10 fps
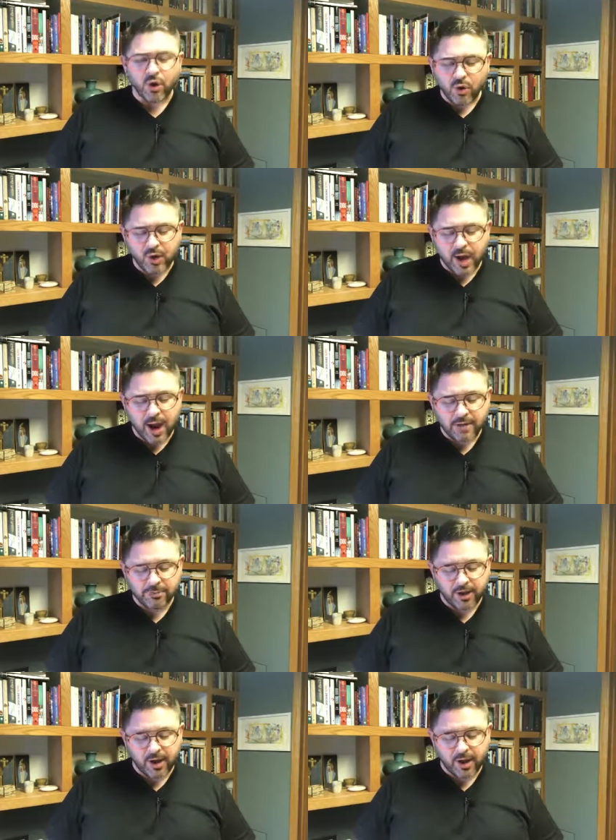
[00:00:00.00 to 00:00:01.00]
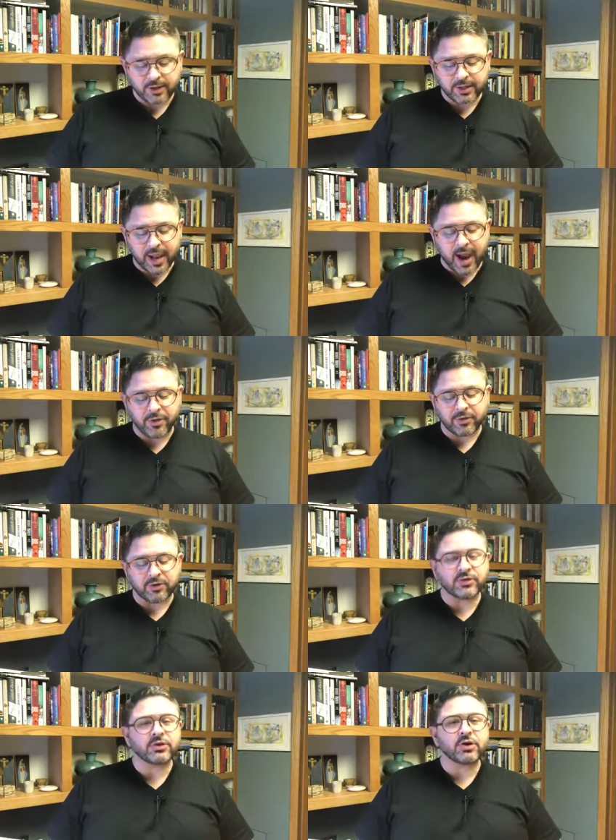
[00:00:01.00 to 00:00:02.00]
O God, beyond
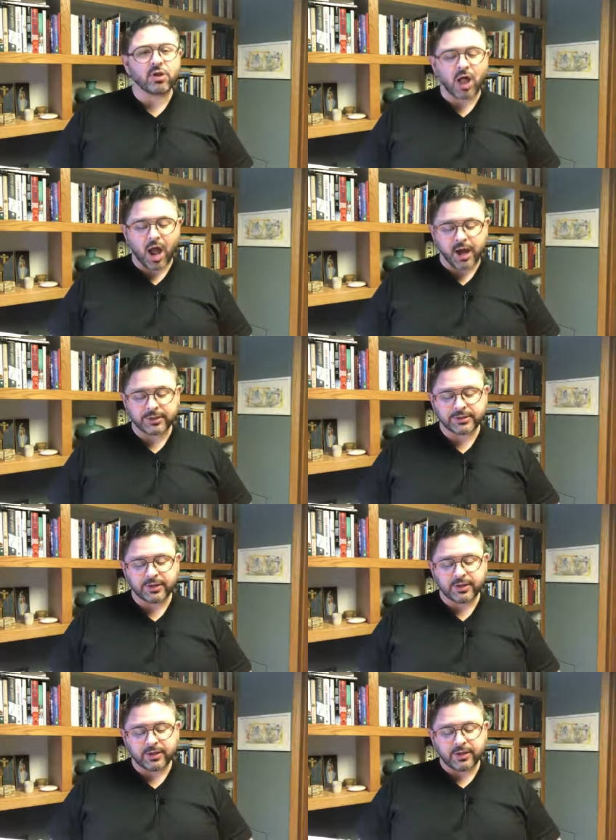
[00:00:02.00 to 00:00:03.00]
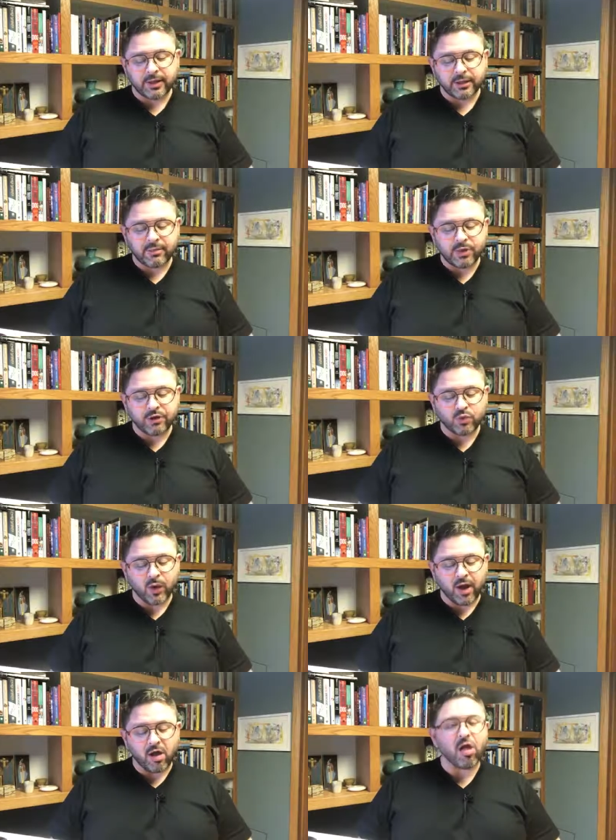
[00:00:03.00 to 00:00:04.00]
calendars and clocks, let me
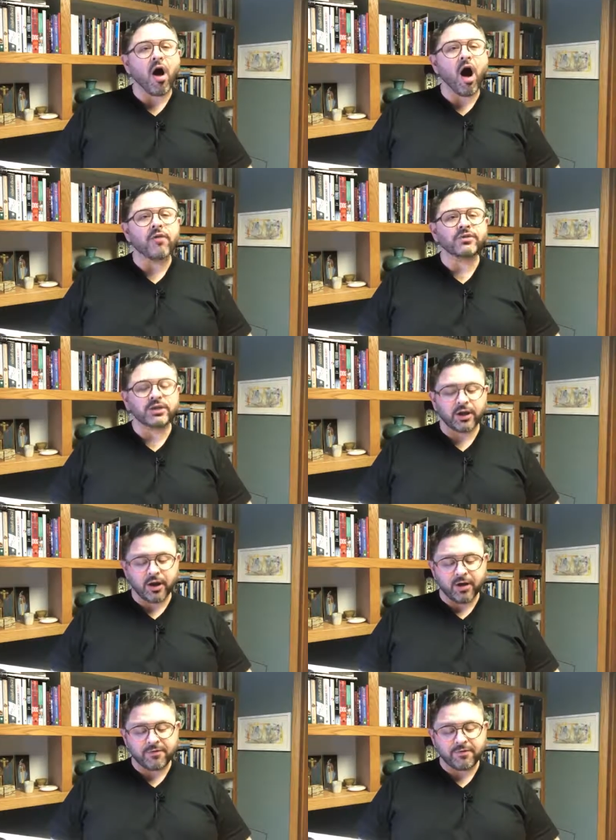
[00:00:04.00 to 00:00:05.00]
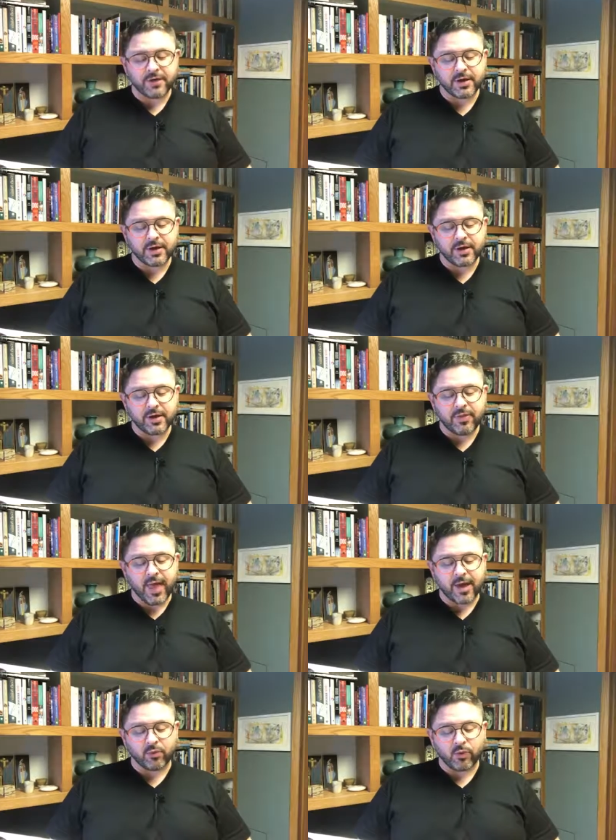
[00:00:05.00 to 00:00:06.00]
dwell often enough in
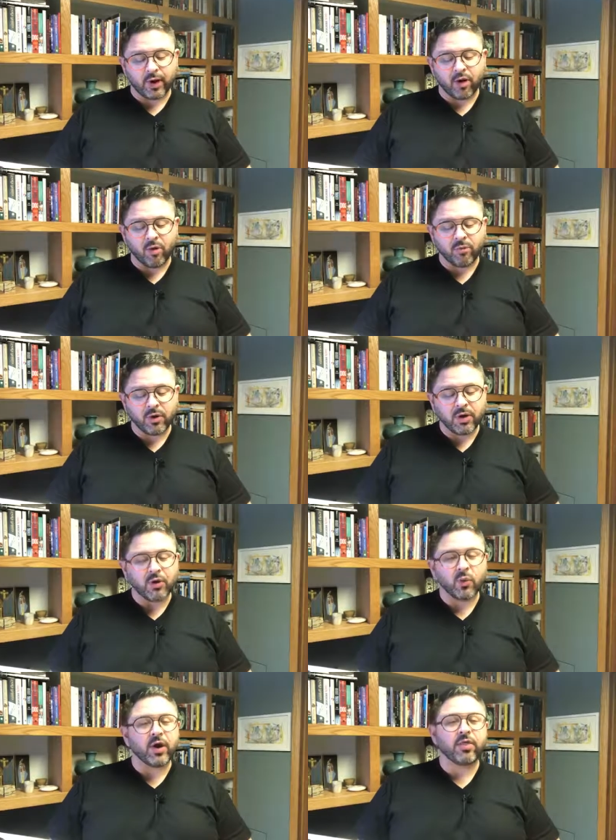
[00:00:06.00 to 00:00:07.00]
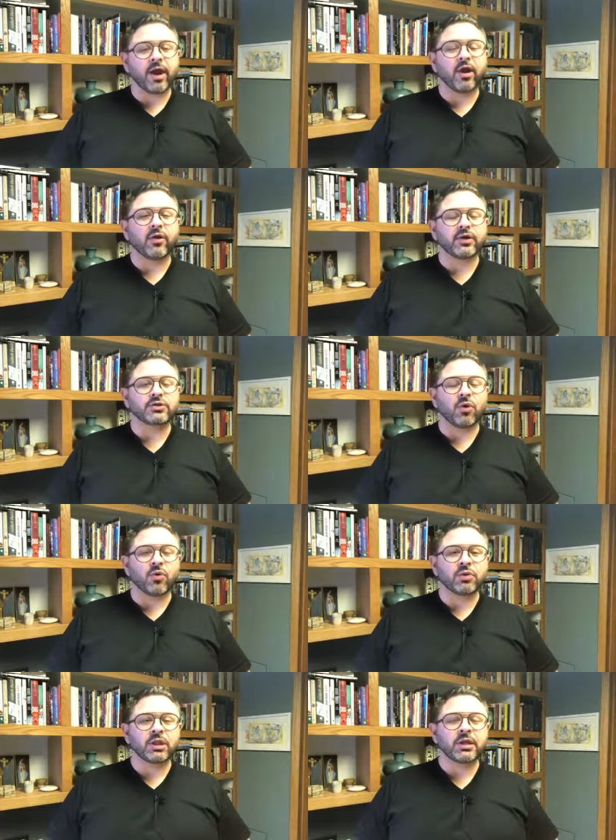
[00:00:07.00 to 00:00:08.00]
that realm where there is
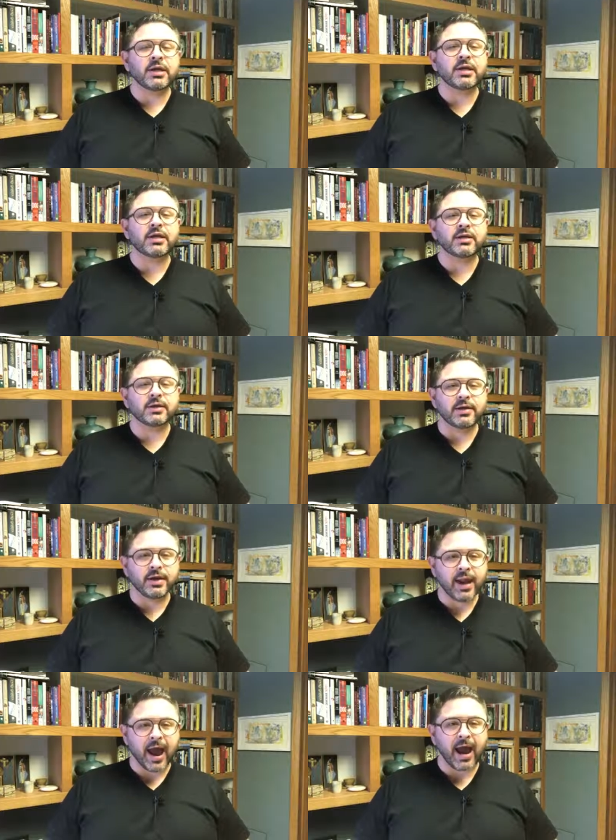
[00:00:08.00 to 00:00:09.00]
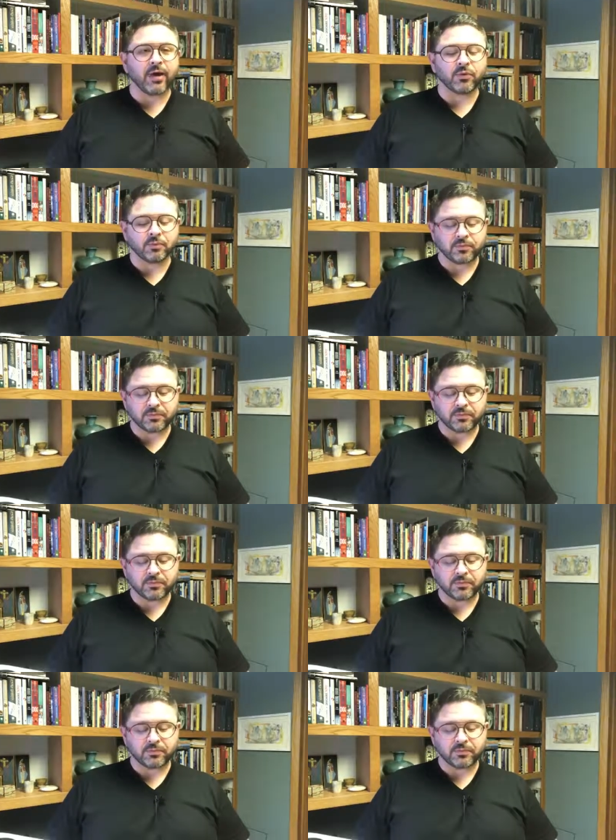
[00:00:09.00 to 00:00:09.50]
only now.